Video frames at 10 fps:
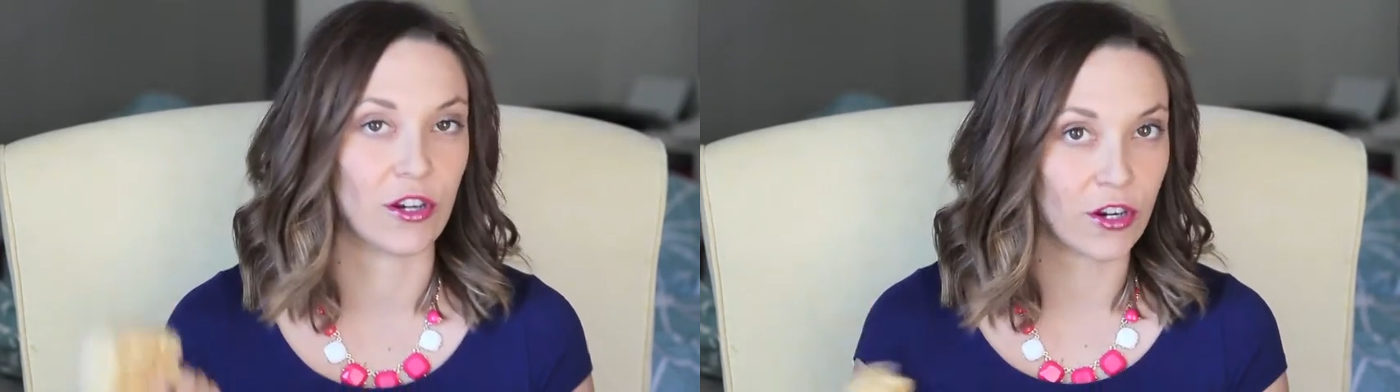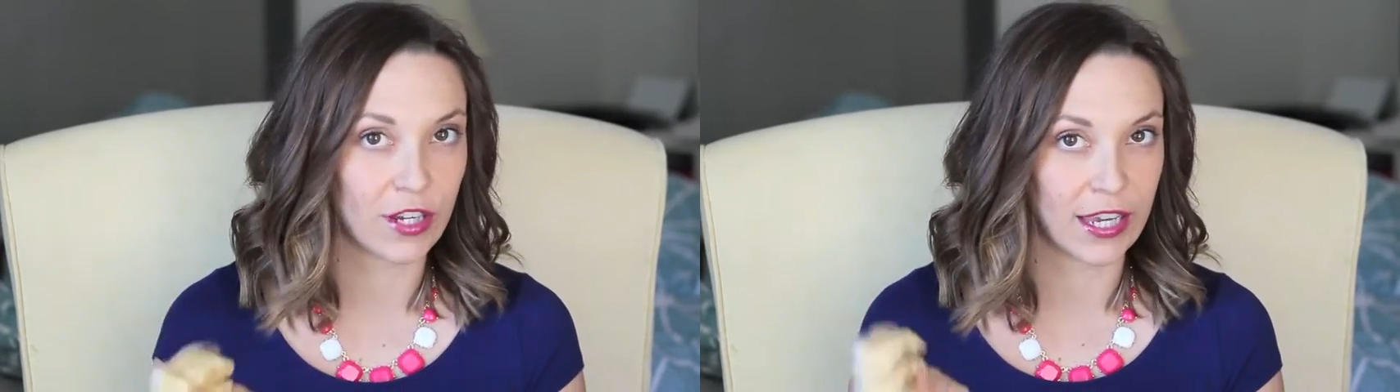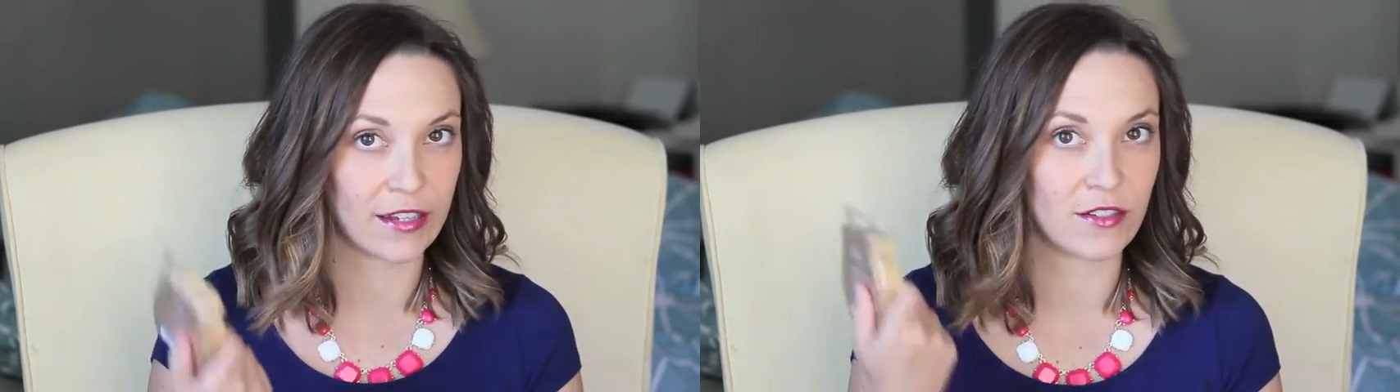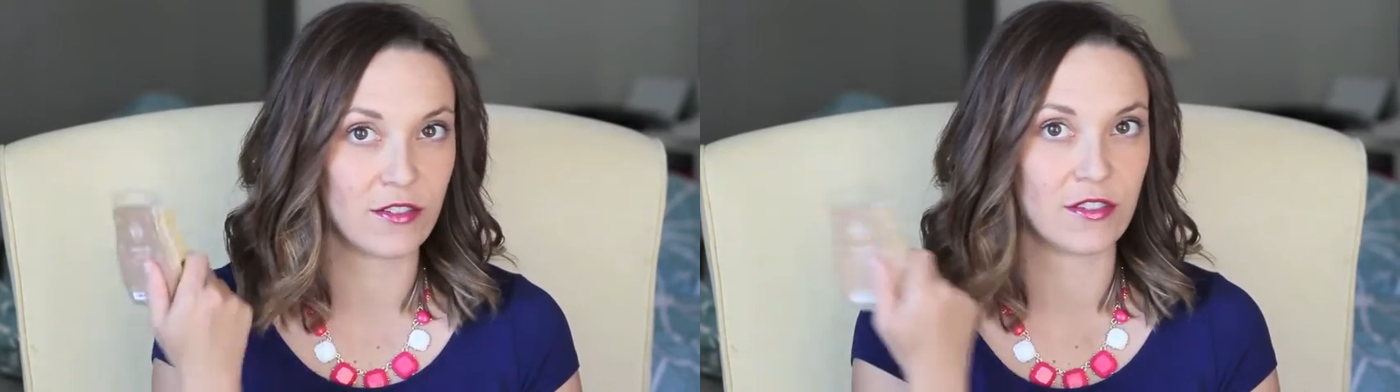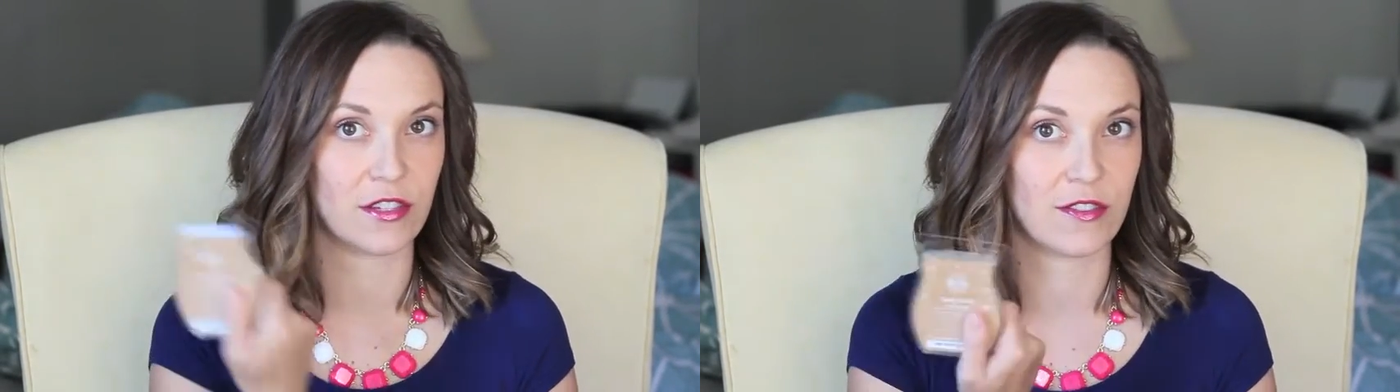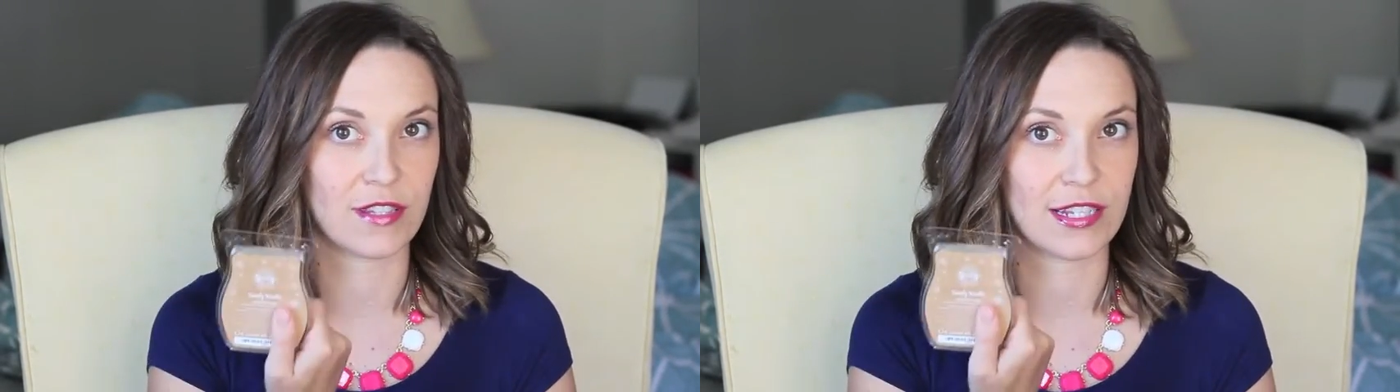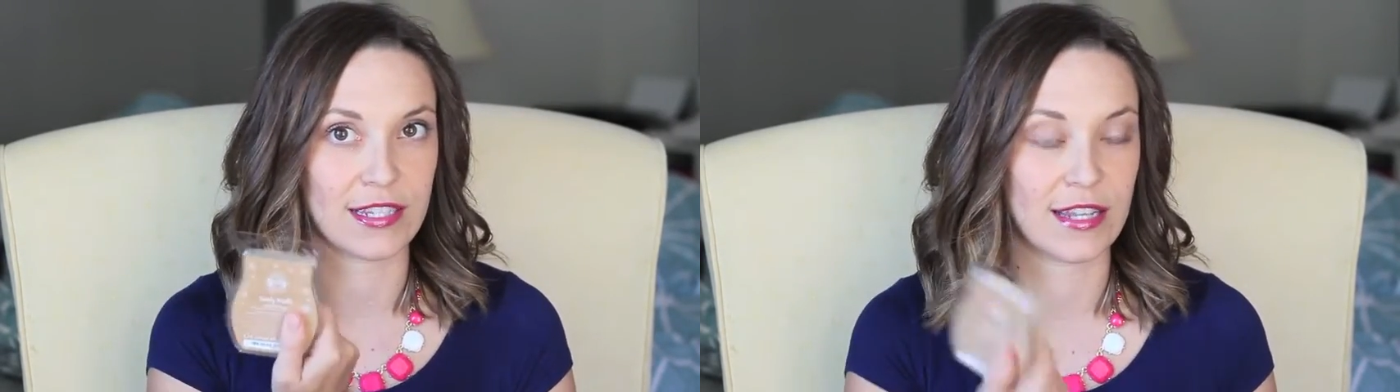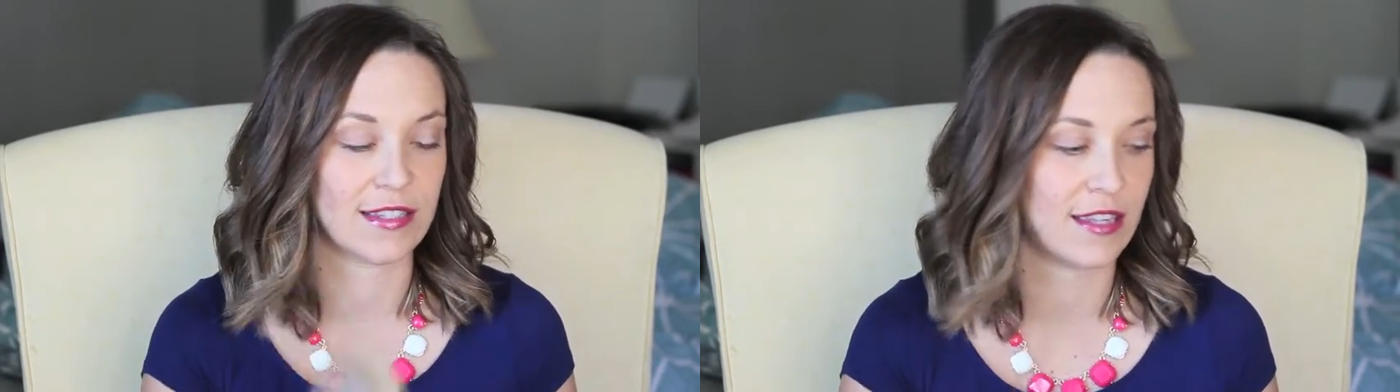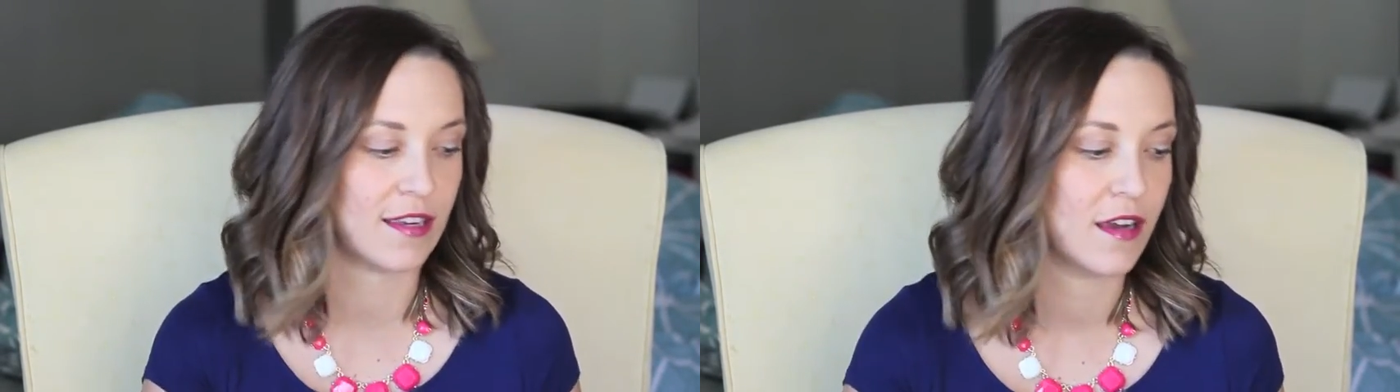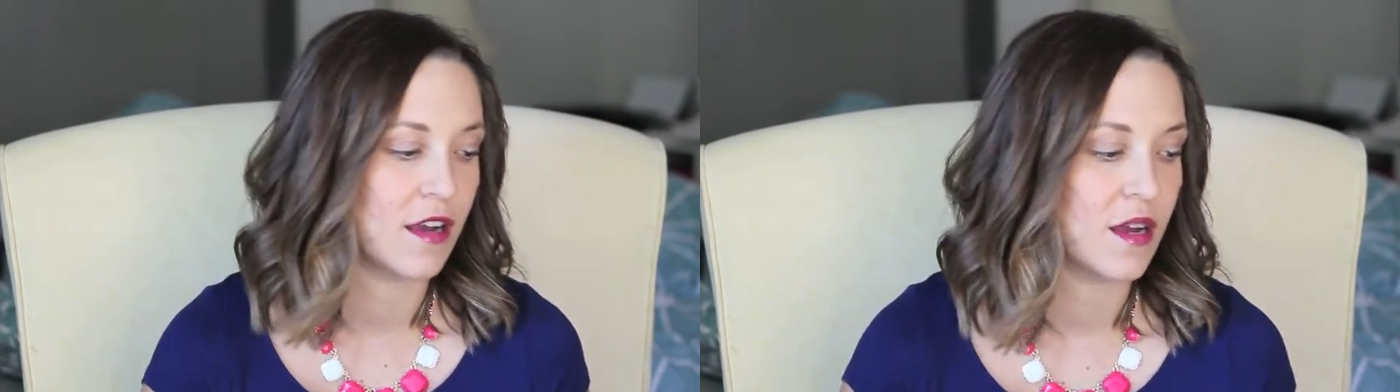her candles to using Scentsy.